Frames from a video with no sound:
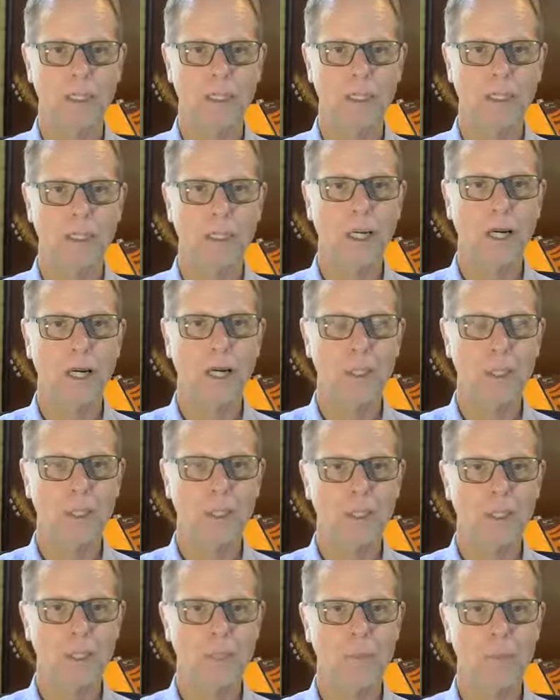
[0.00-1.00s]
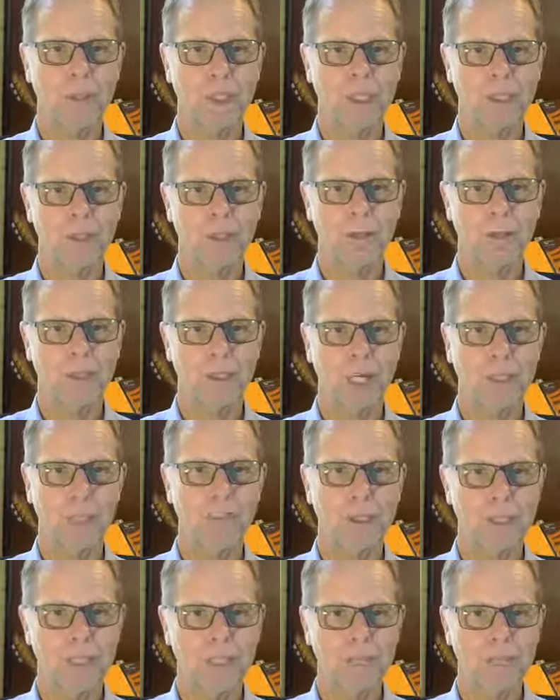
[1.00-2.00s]
I'm not going to buy into it. I'm not
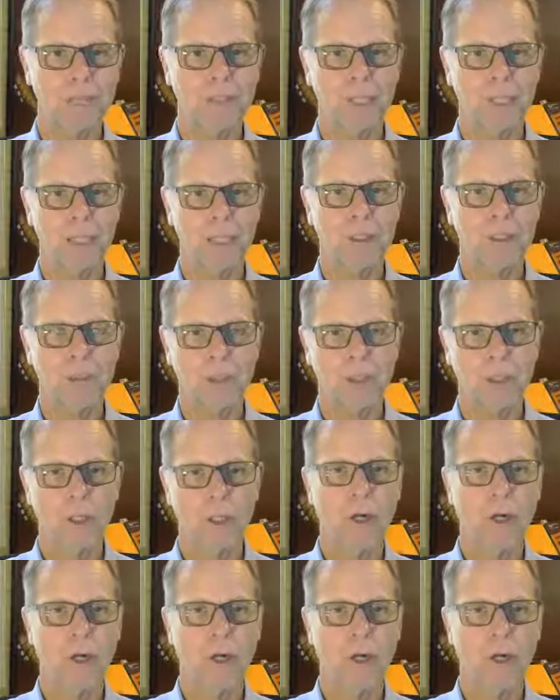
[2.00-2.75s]
going to feed into it.